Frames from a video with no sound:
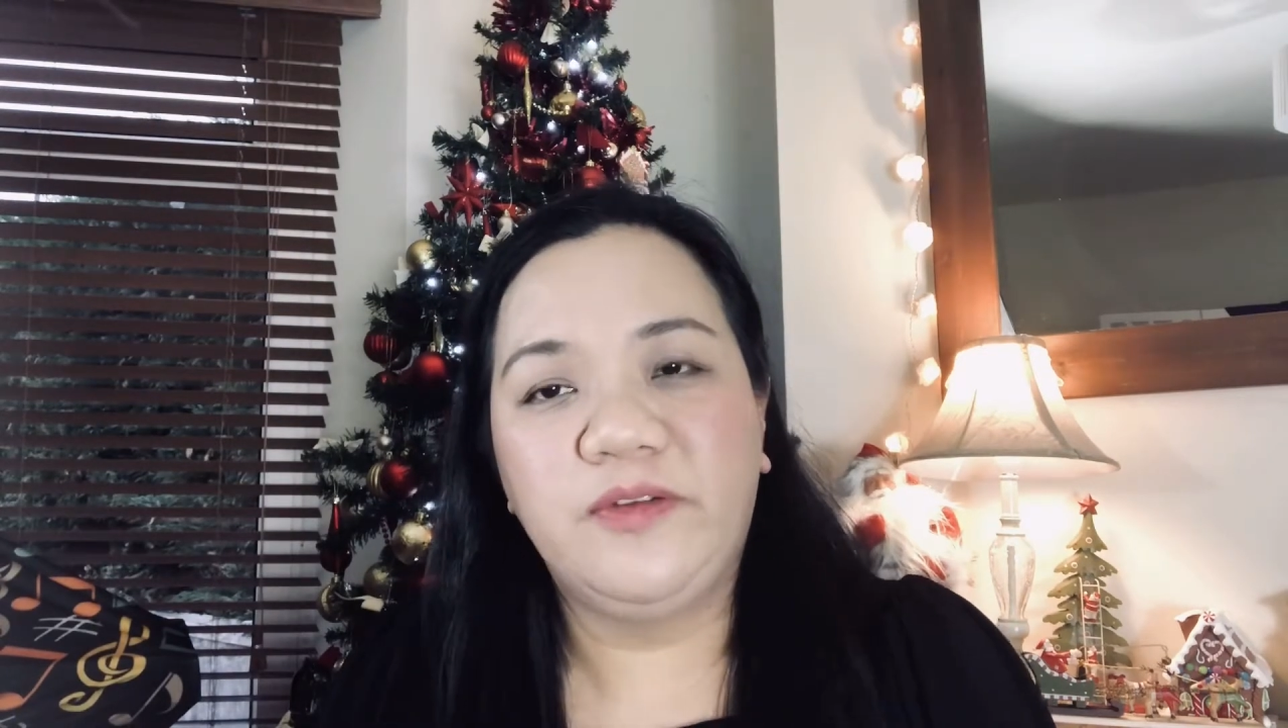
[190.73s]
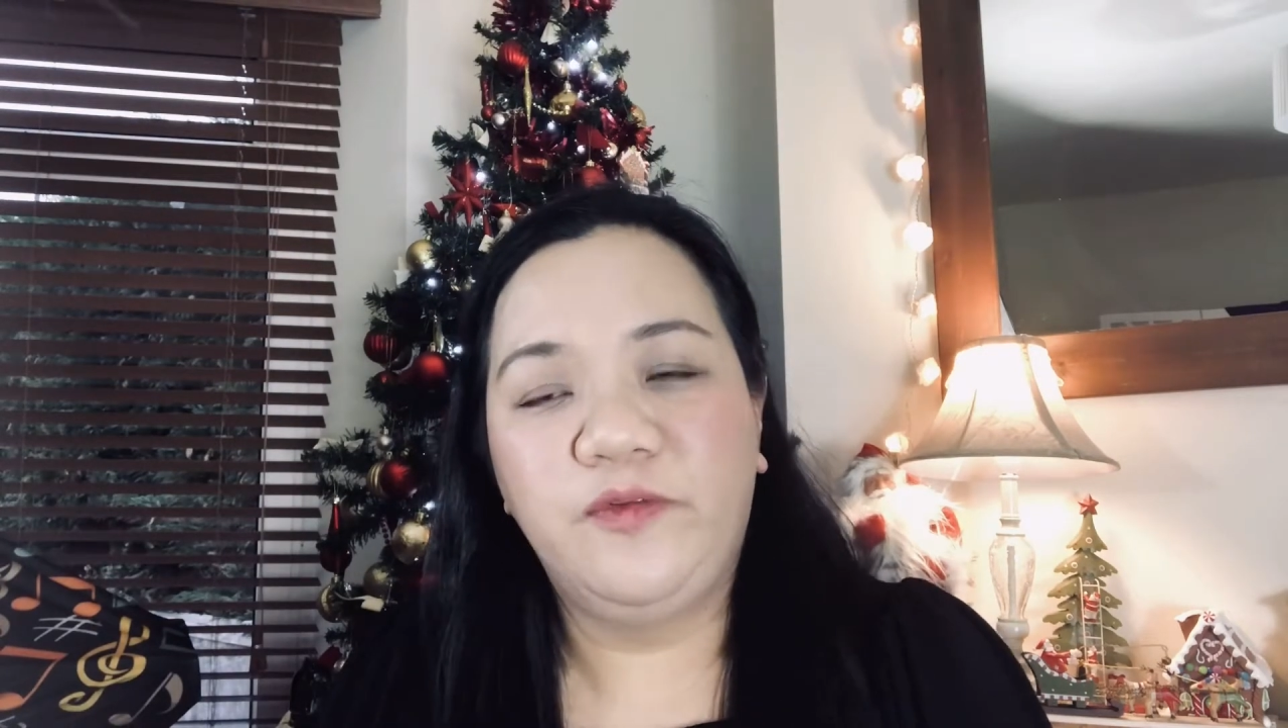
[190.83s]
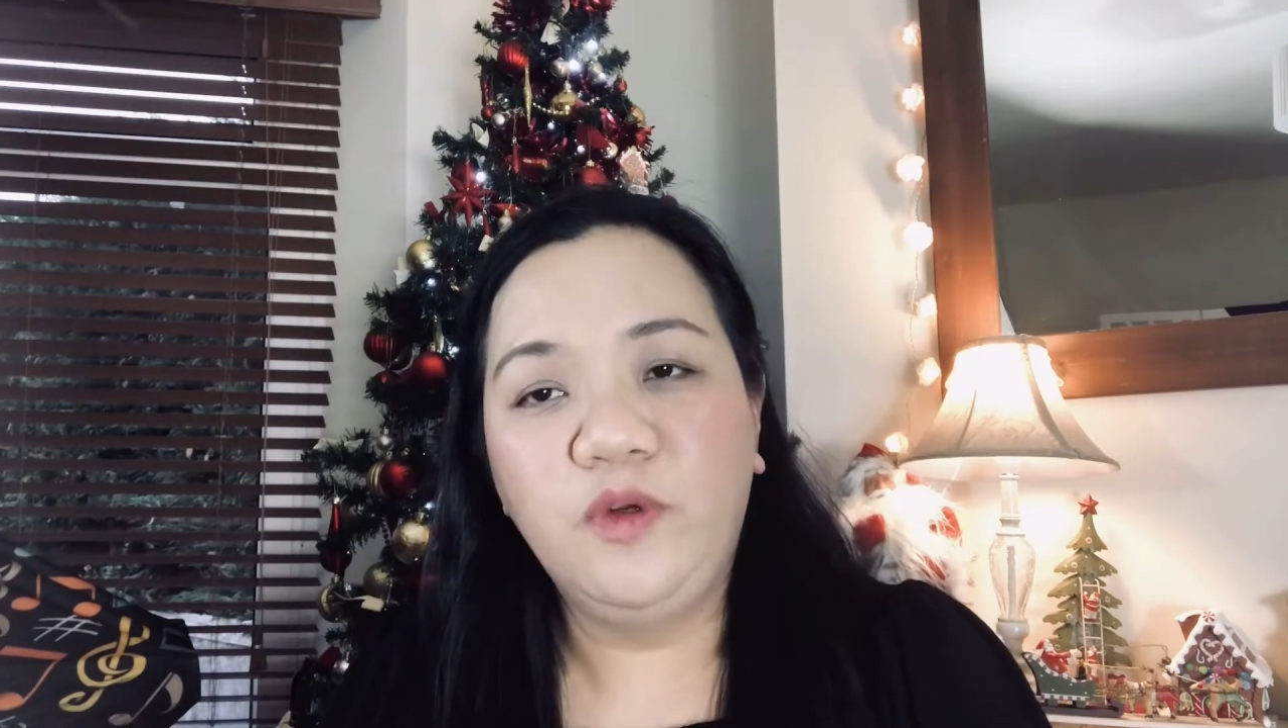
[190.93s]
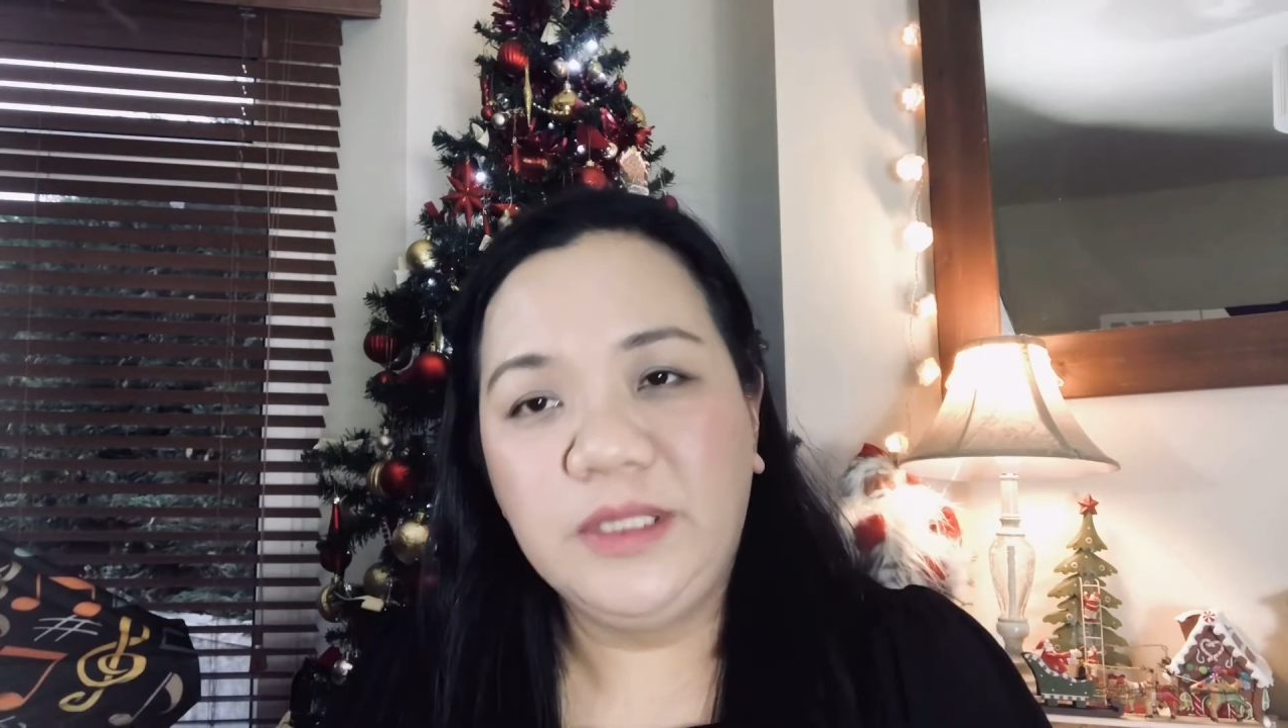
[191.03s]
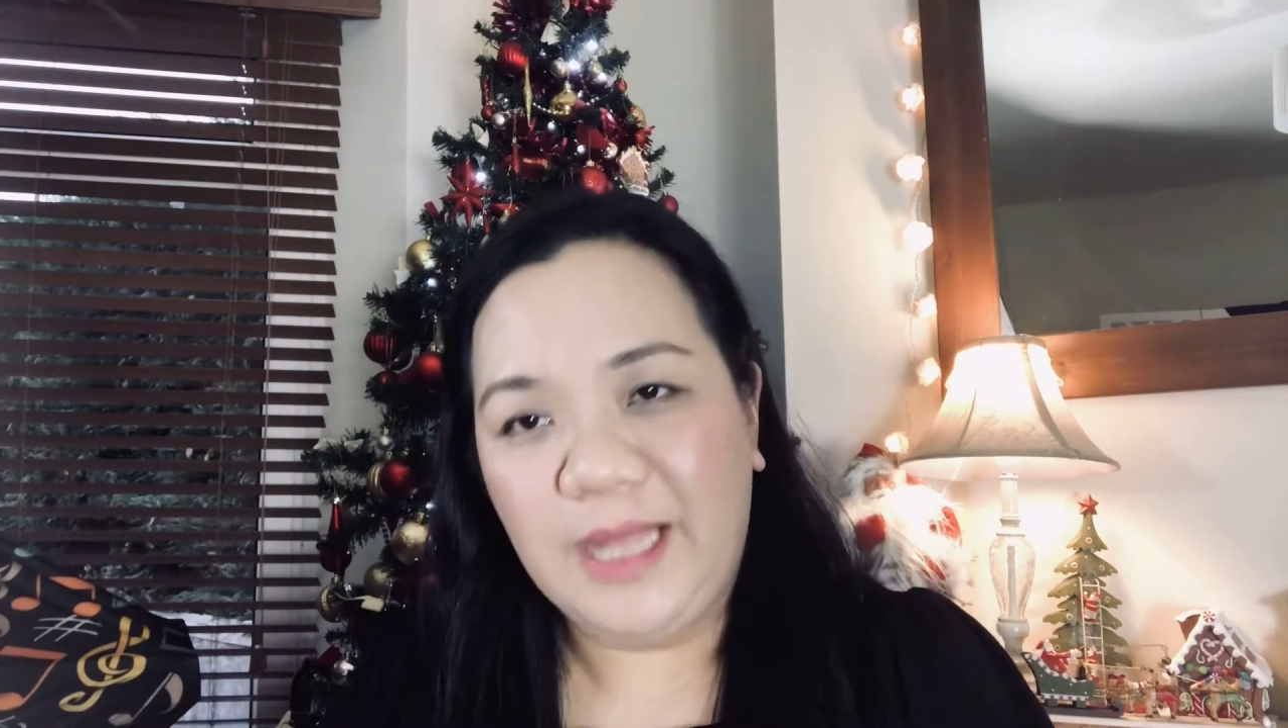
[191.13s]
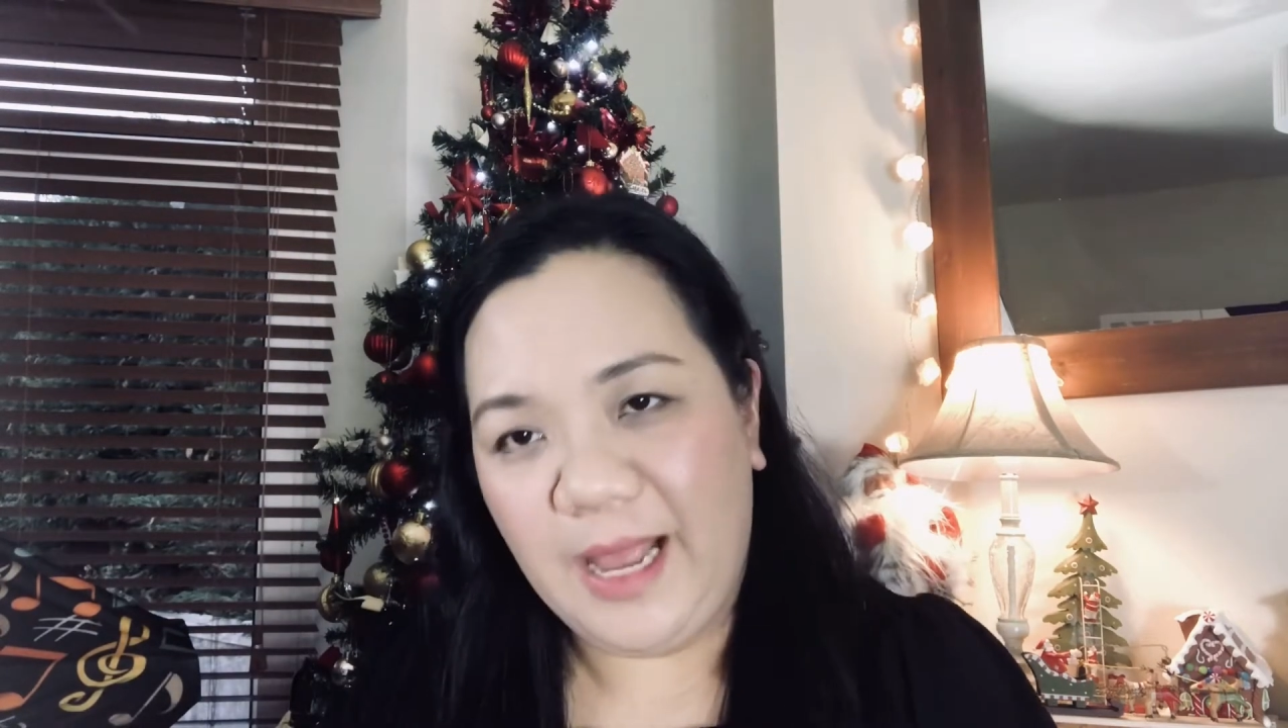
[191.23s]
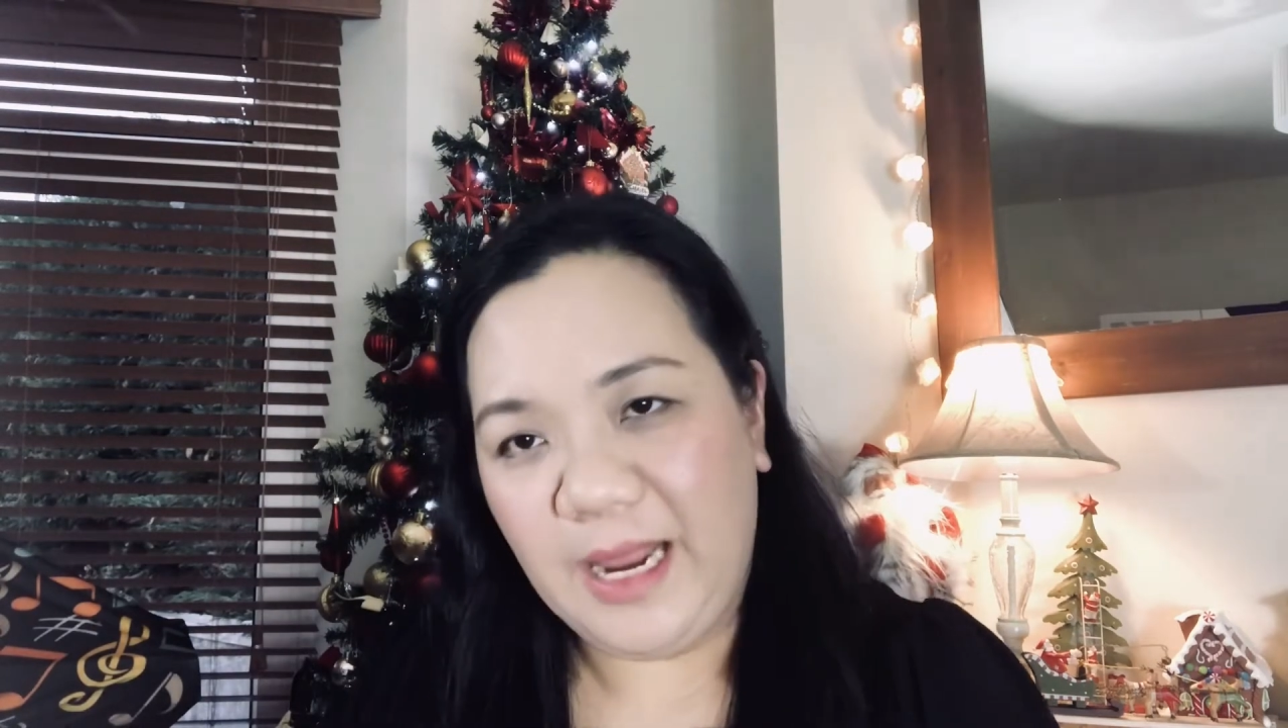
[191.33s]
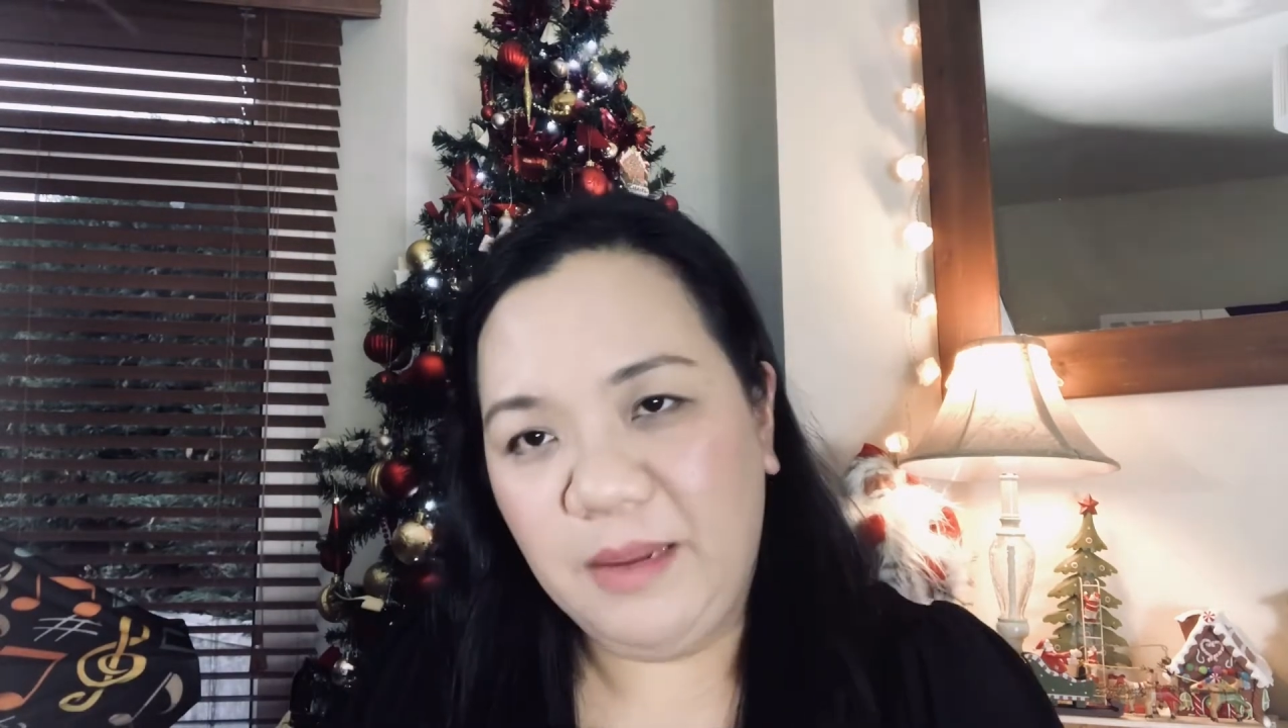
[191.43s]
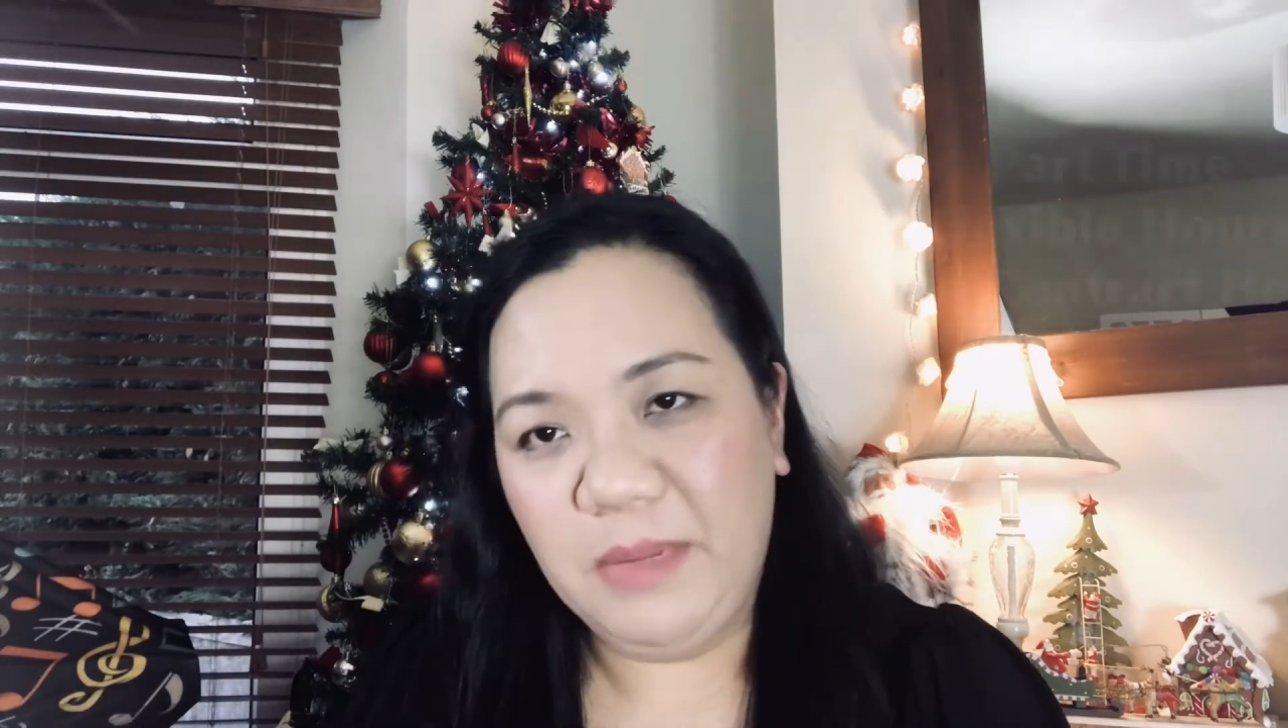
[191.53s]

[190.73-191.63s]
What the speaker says: full-time,